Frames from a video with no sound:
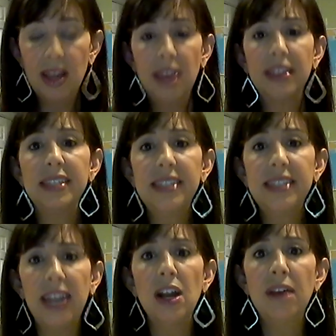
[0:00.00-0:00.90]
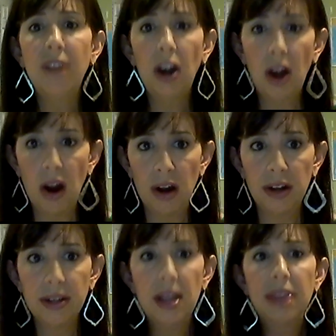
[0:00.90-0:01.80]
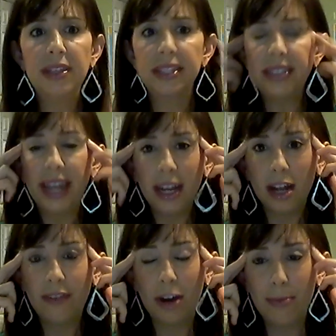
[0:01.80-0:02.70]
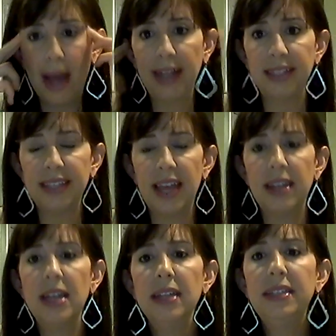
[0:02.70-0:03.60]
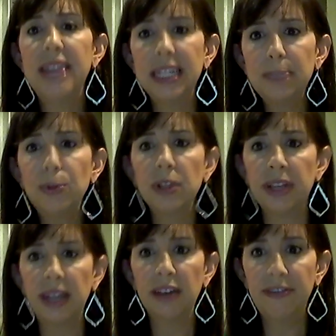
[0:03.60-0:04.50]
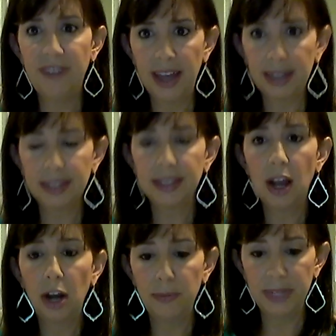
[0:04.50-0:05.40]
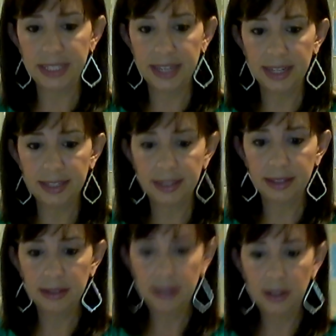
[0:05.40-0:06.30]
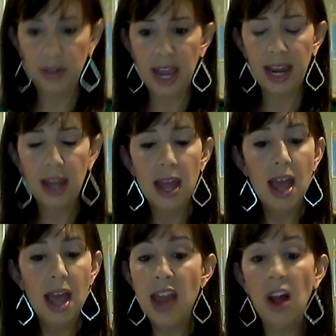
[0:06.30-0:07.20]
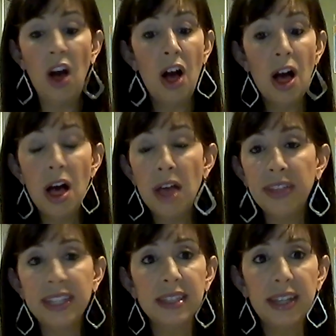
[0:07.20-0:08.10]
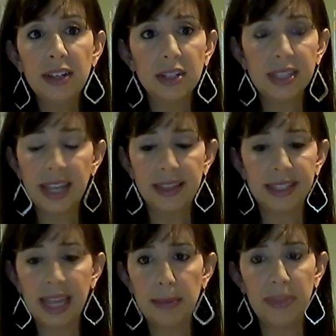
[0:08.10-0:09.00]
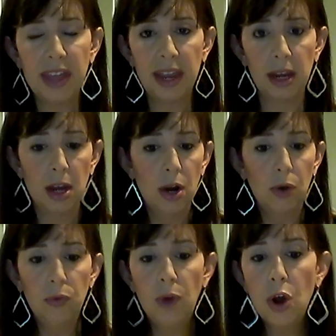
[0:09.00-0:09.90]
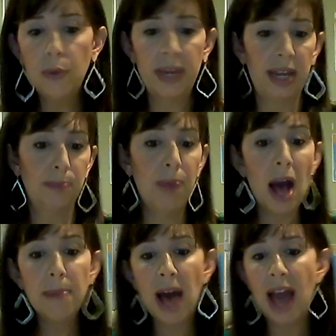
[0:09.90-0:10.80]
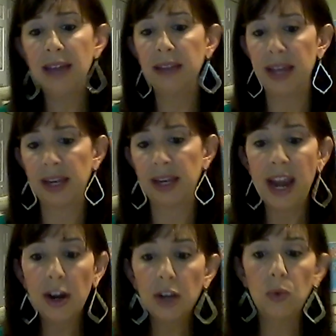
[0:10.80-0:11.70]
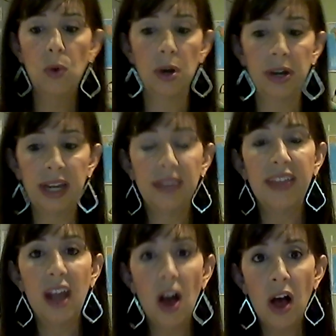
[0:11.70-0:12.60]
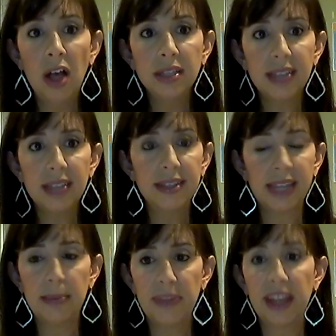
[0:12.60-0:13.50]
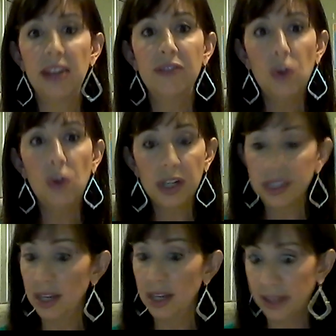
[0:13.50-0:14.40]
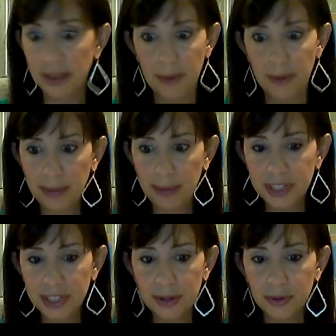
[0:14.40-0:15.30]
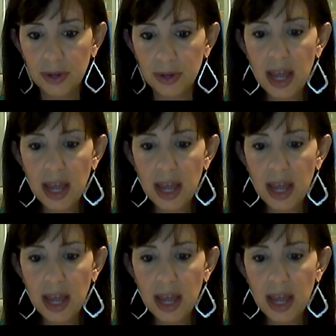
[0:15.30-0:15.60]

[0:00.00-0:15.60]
The state of our heart, the state of our mindset desperately affects our business, okay? And all these leaders say the same thing. Romy, Bob Heilig, Eric Worre, they all say the same thing. And of course, it's in the Bible too.